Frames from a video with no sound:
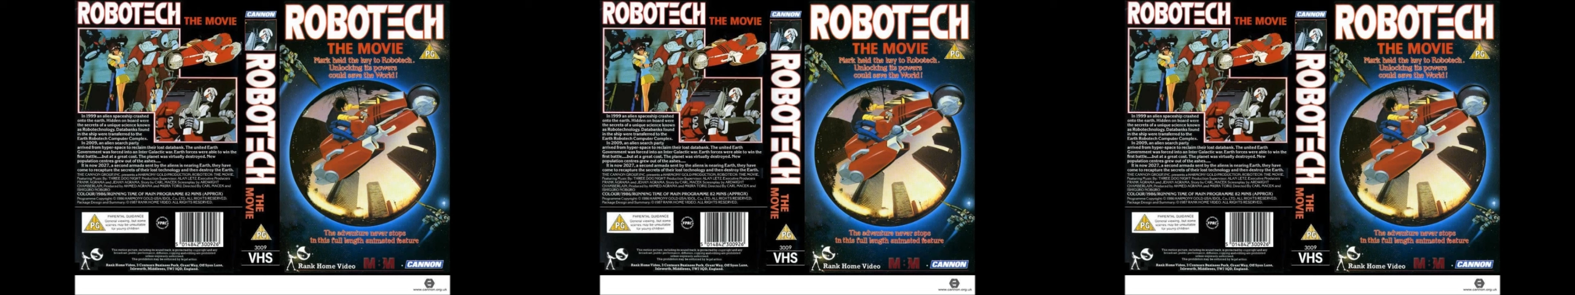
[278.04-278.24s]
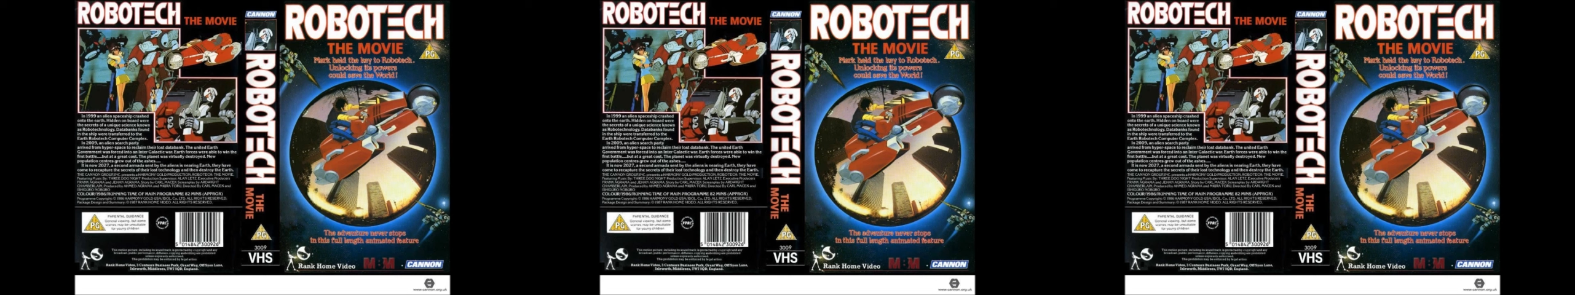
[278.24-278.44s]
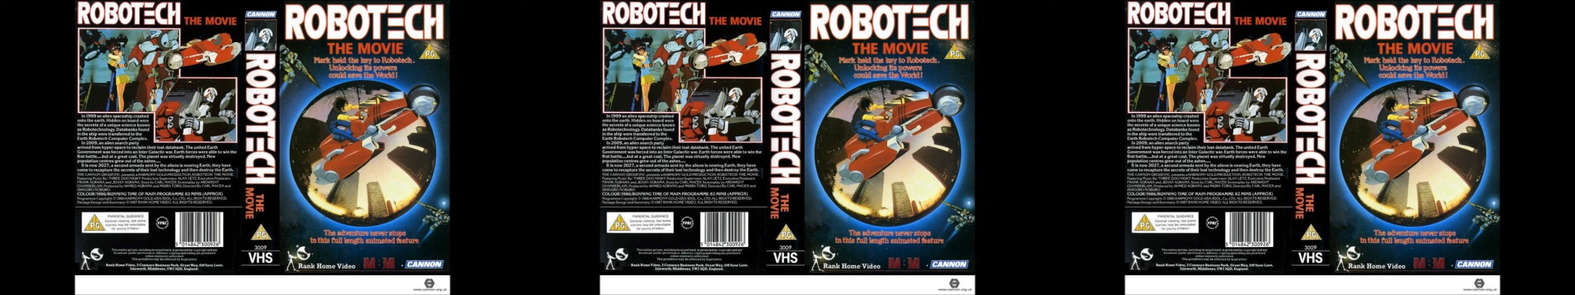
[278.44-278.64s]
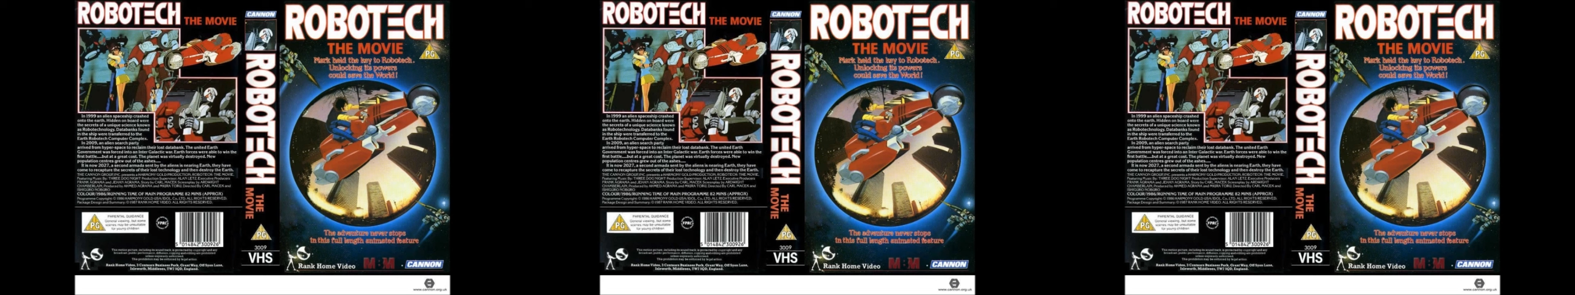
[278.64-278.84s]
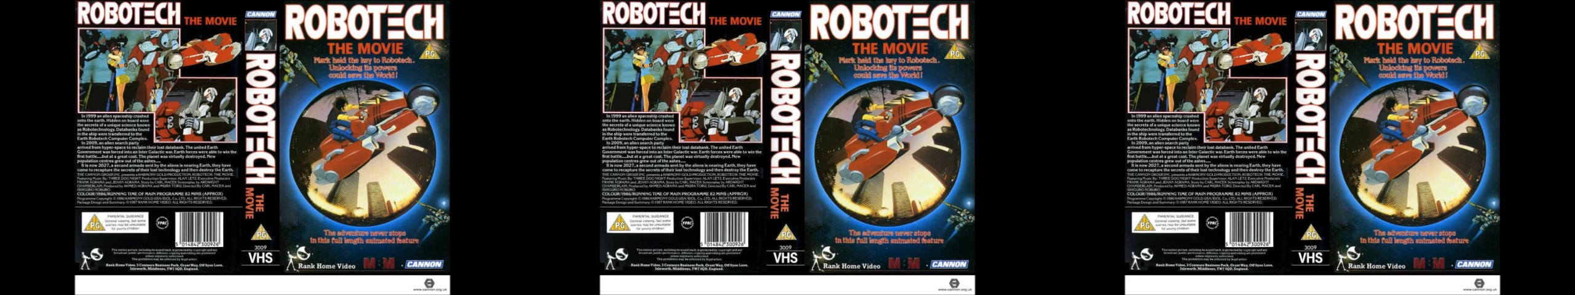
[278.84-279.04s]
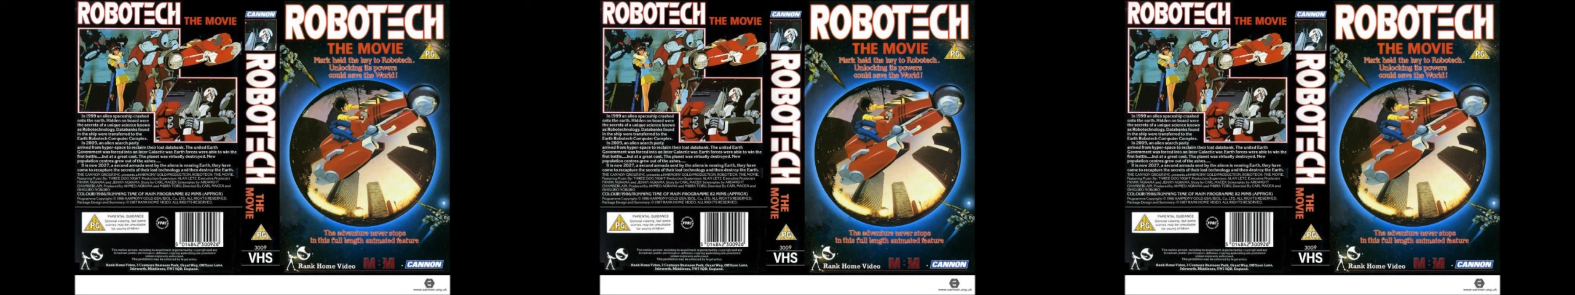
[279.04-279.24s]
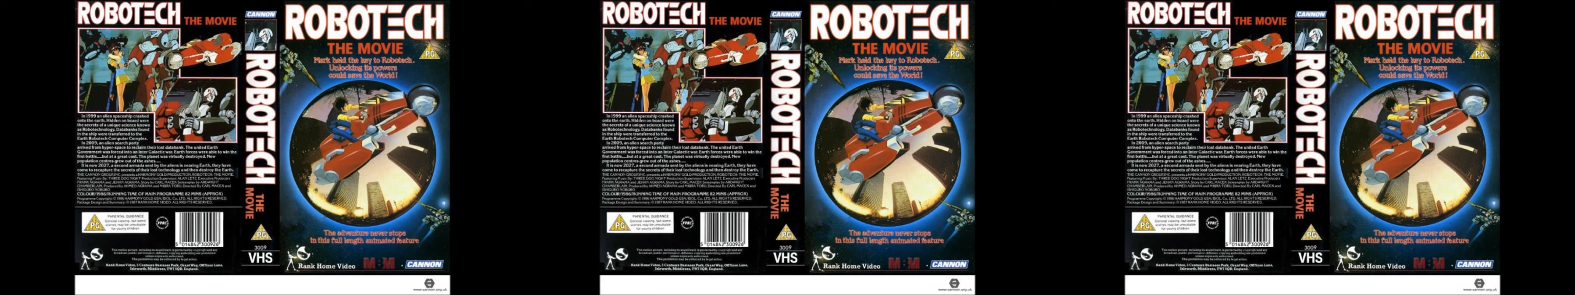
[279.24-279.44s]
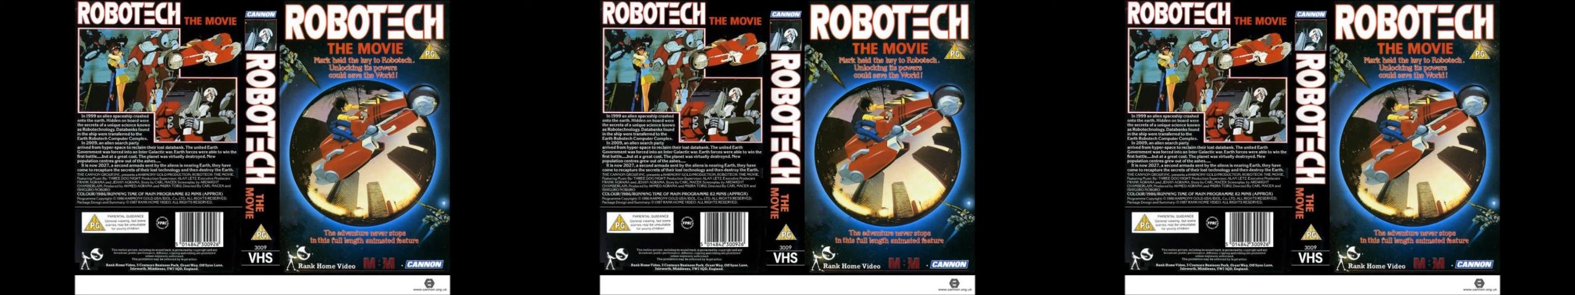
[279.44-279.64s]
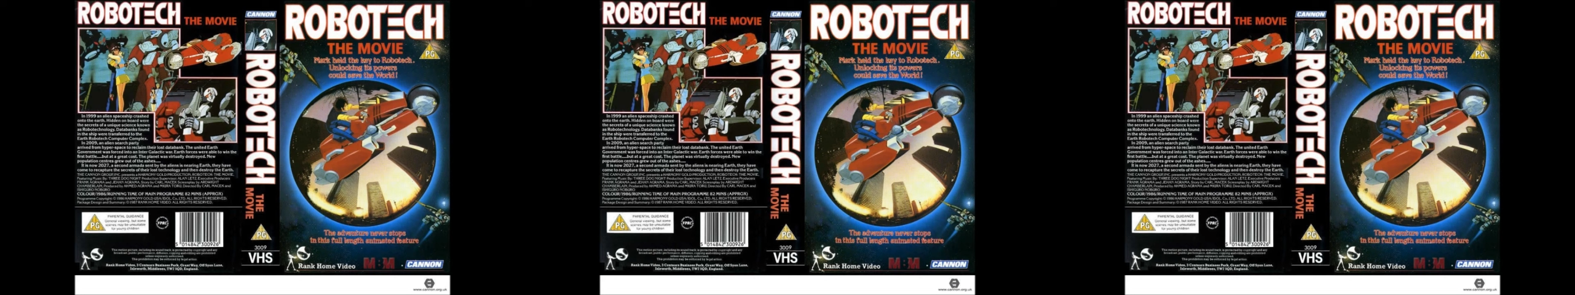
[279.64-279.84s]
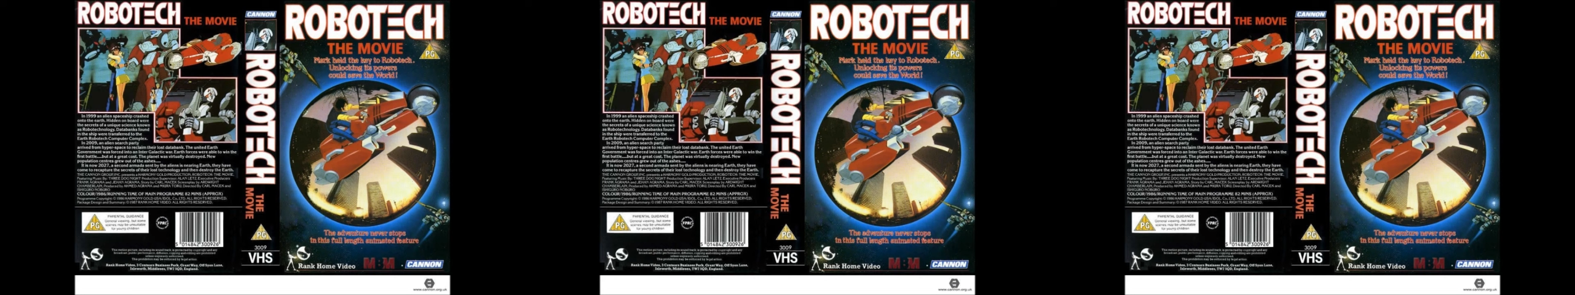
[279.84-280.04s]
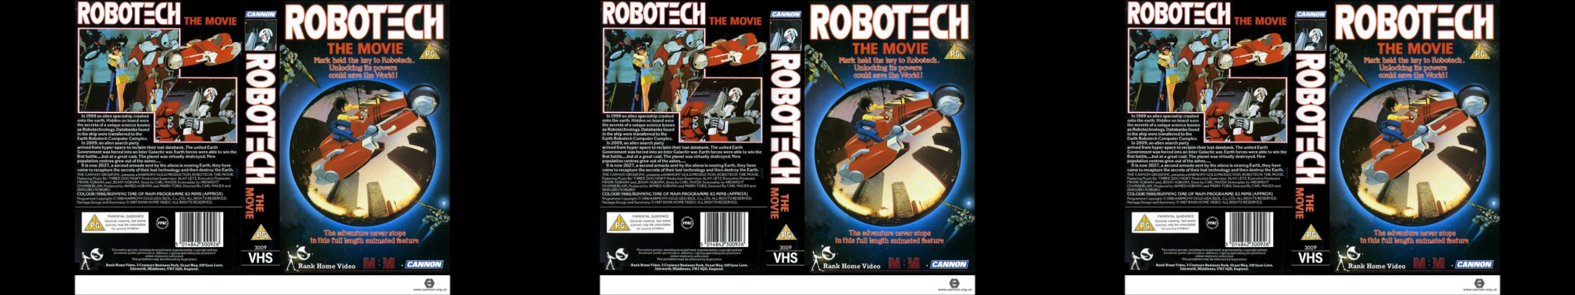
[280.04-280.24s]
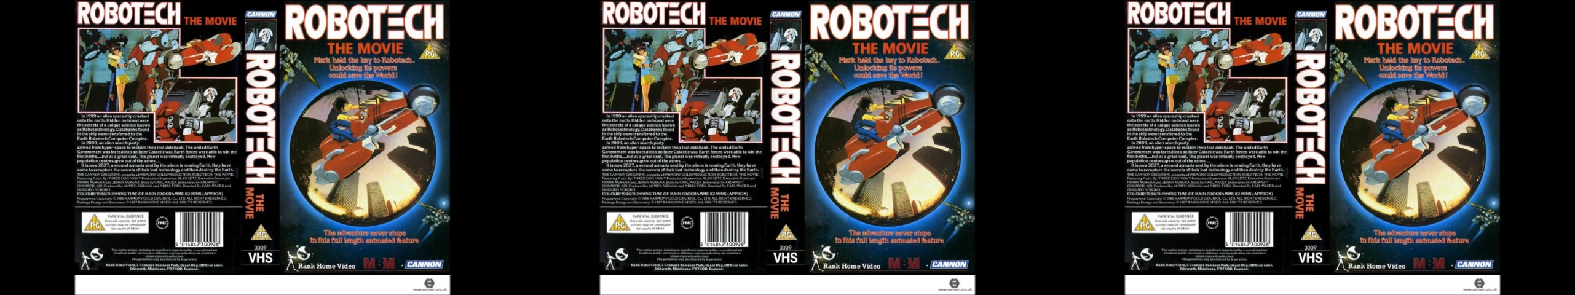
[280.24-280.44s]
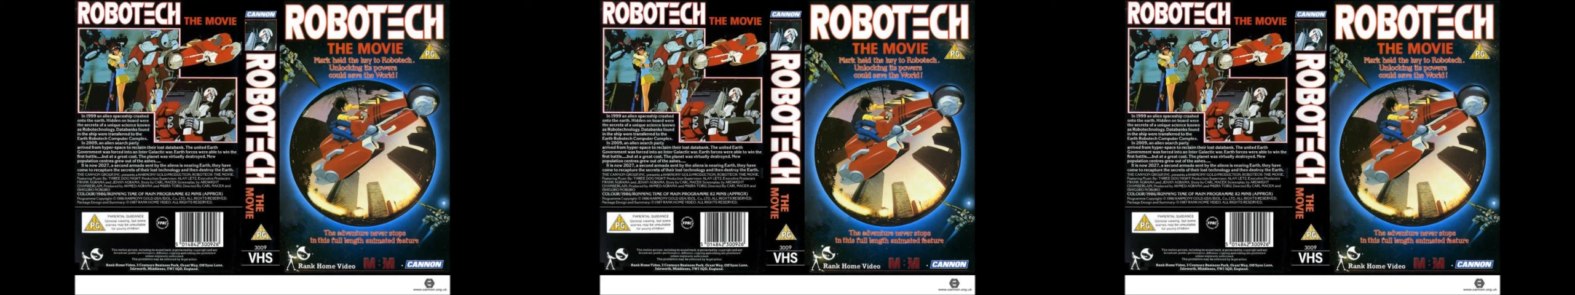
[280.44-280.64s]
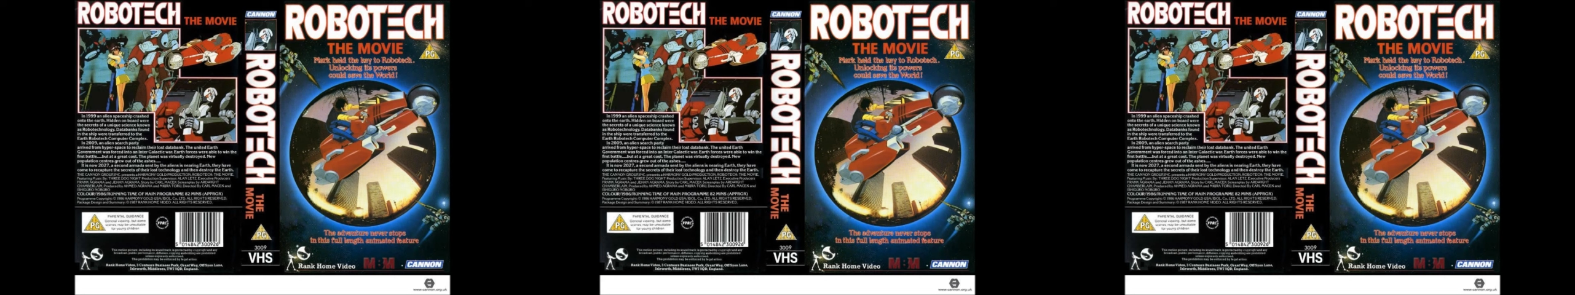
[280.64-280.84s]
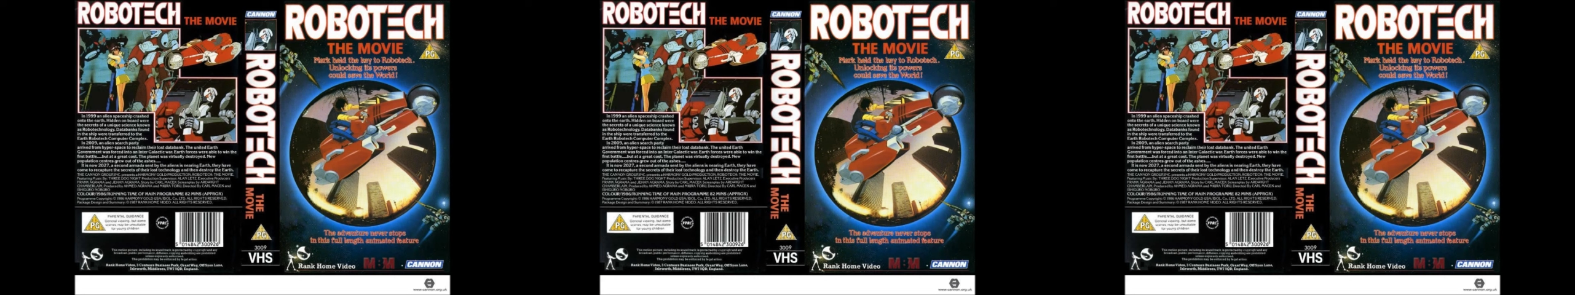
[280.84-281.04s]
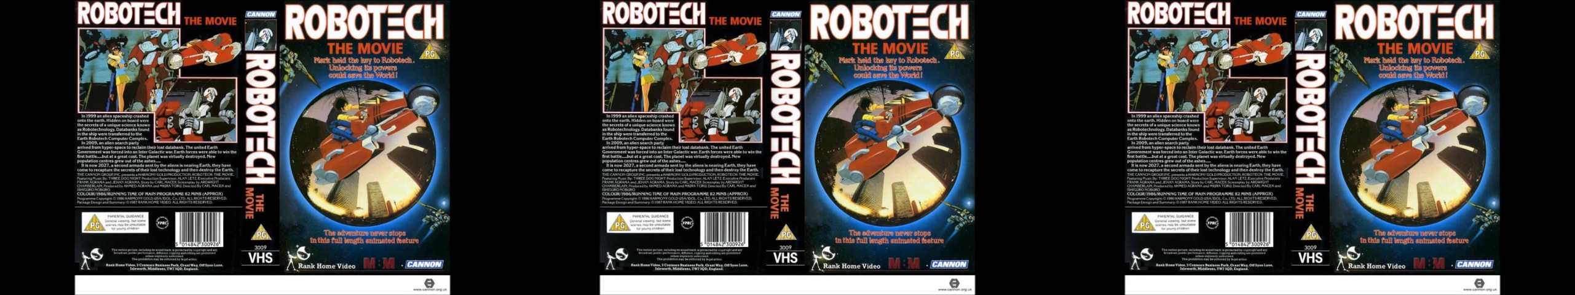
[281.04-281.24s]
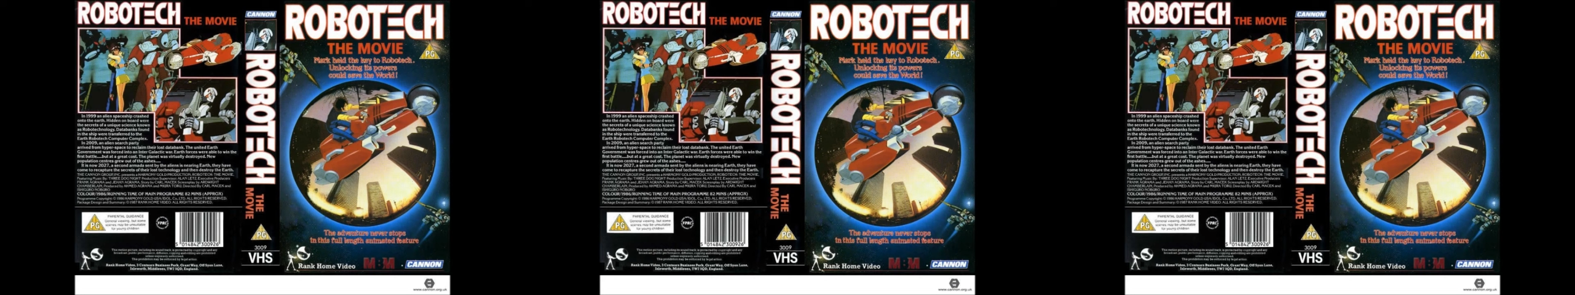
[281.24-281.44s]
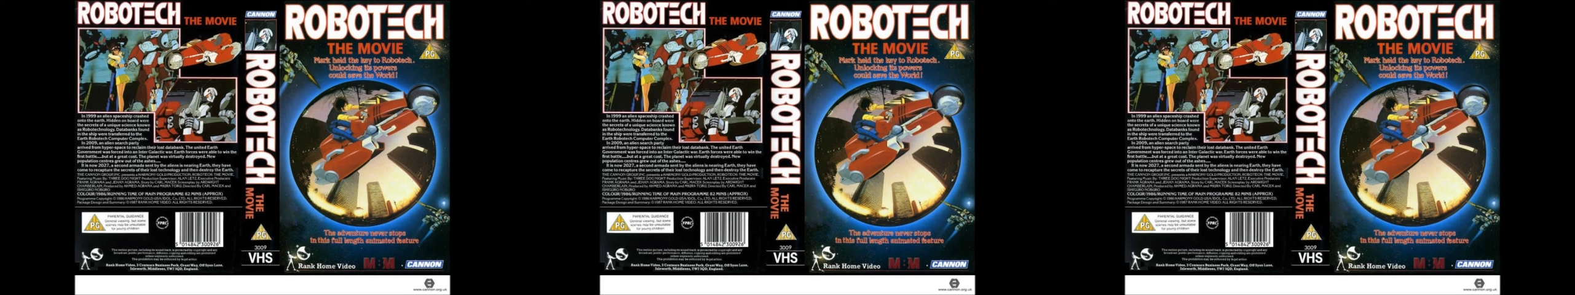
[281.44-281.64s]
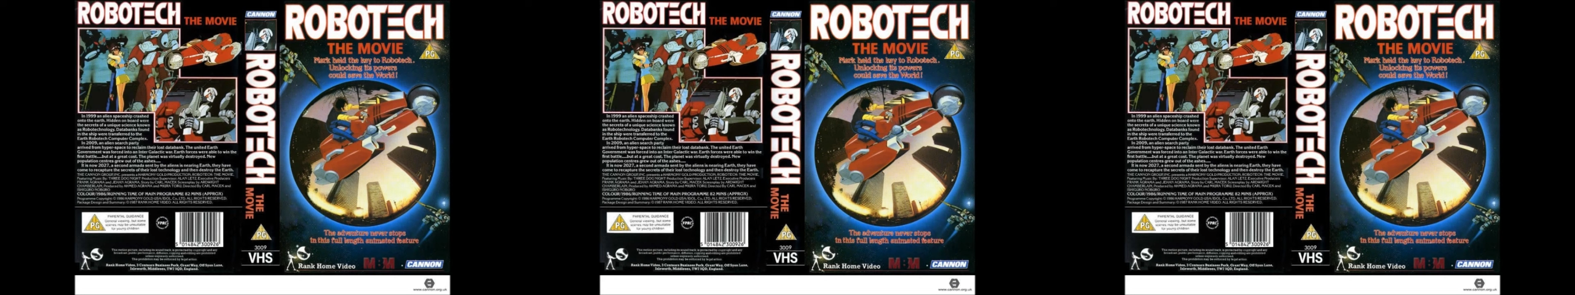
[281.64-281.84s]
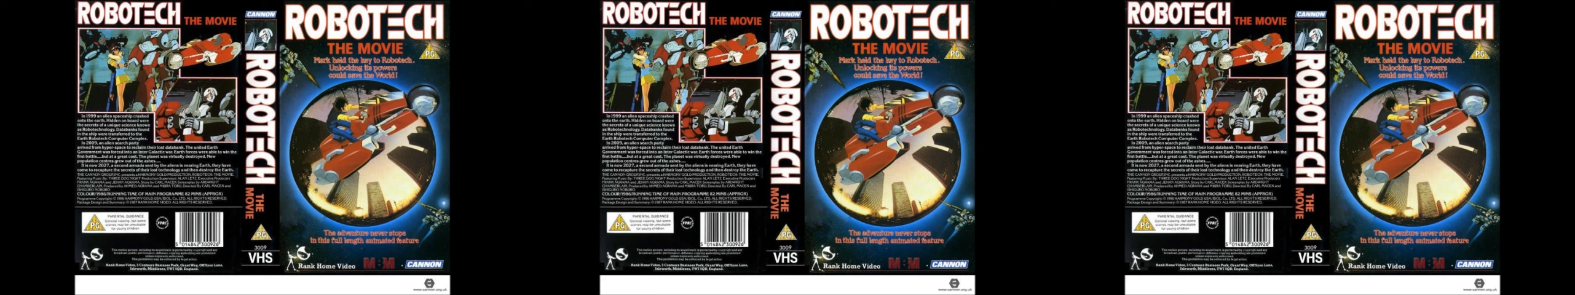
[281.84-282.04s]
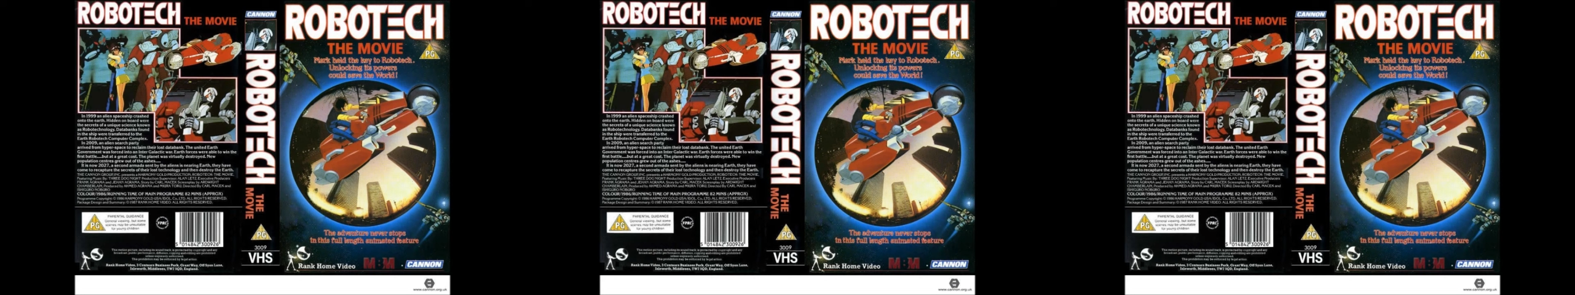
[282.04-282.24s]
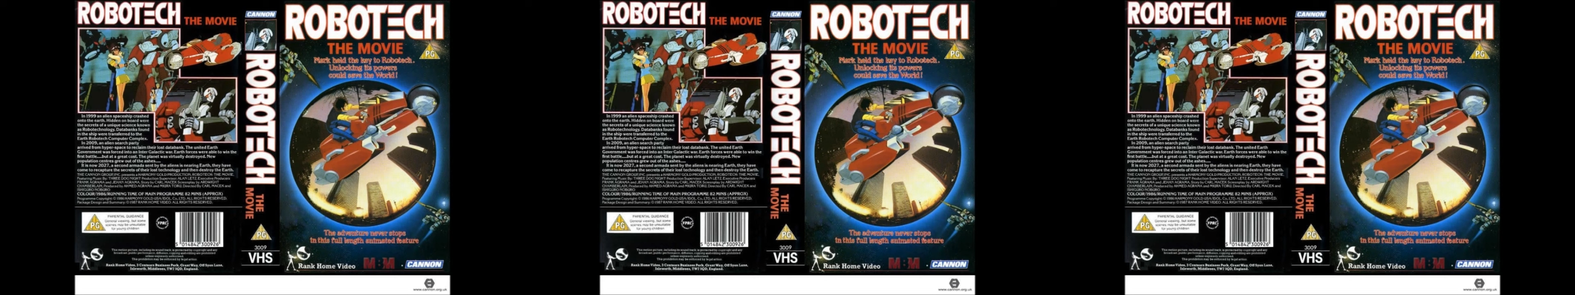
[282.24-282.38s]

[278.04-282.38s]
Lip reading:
[unreadable: no face in view]